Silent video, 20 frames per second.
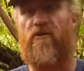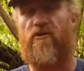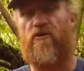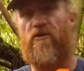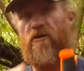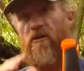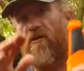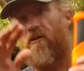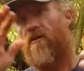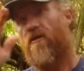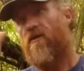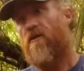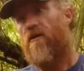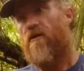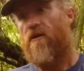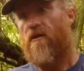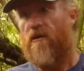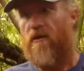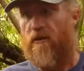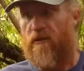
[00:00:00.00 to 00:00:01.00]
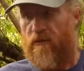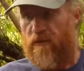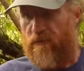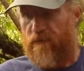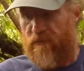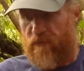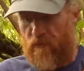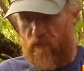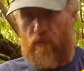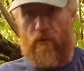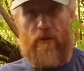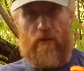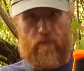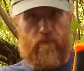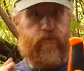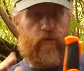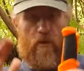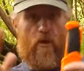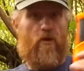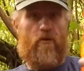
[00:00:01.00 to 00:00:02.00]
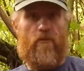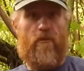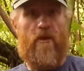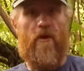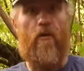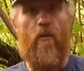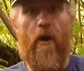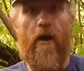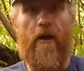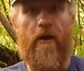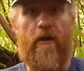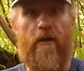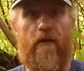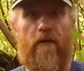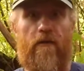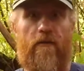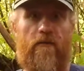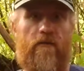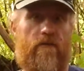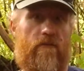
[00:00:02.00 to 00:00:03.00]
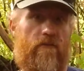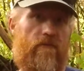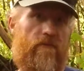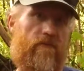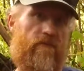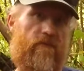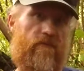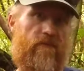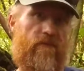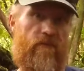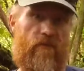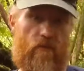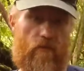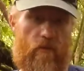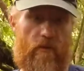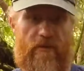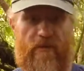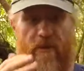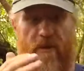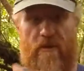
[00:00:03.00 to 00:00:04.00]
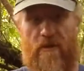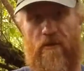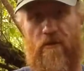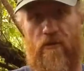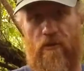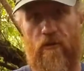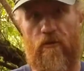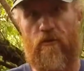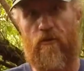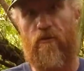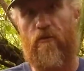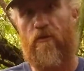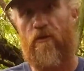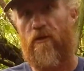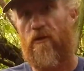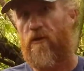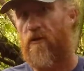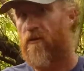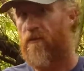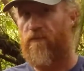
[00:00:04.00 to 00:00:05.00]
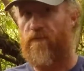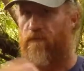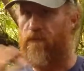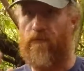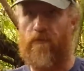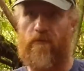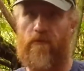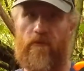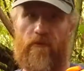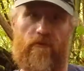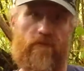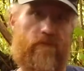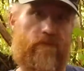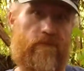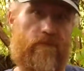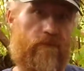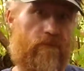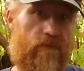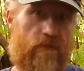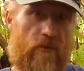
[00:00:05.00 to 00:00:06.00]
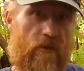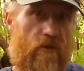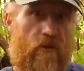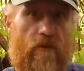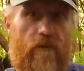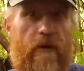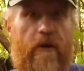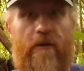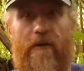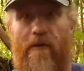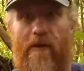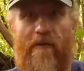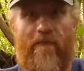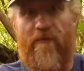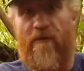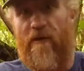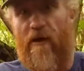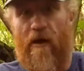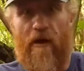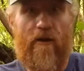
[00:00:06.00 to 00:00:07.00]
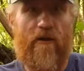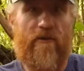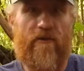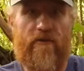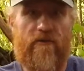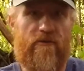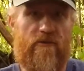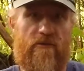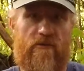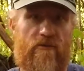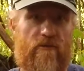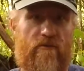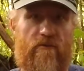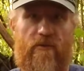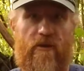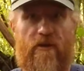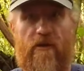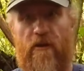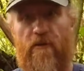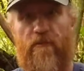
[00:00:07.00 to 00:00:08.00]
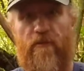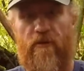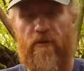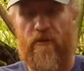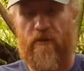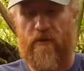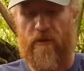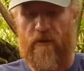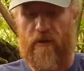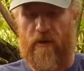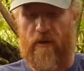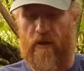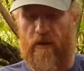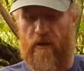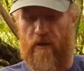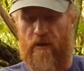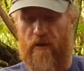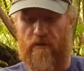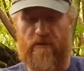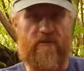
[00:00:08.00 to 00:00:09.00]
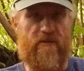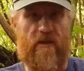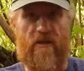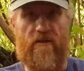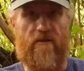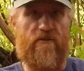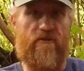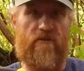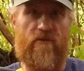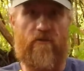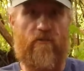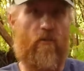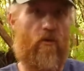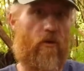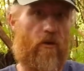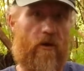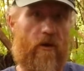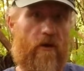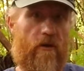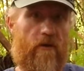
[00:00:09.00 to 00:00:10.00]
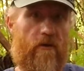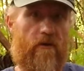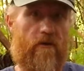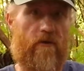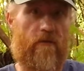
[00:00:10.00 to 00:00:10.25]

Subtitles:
actually really blown me away for what they can do. For around $11 you can pick up a stainless steel Mora.